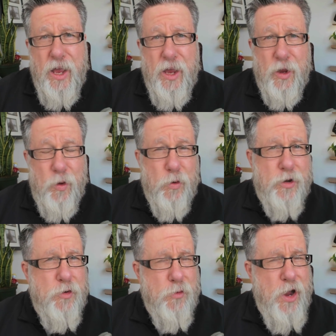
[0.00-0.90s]
You
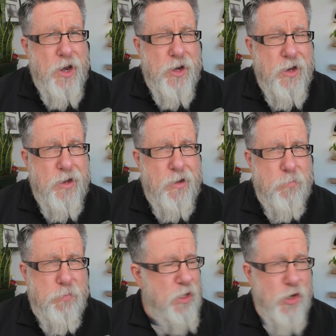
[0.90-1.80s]
can run,
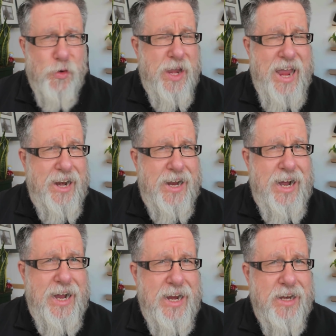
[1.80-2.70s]
uh, but you can't
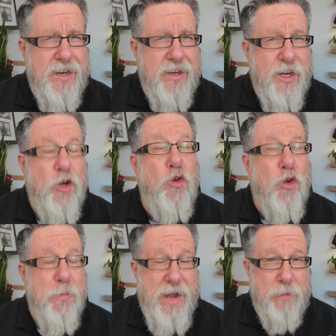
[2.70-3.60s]
hide.
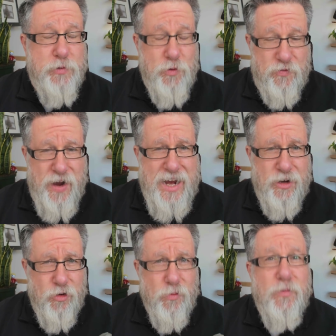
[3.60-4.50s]
Google Maps will
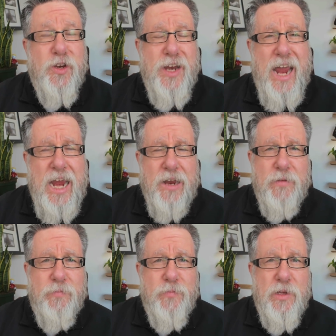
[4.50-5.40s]
find you today
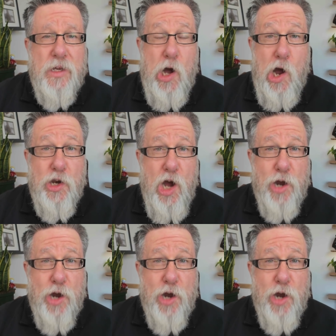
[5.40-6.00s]
on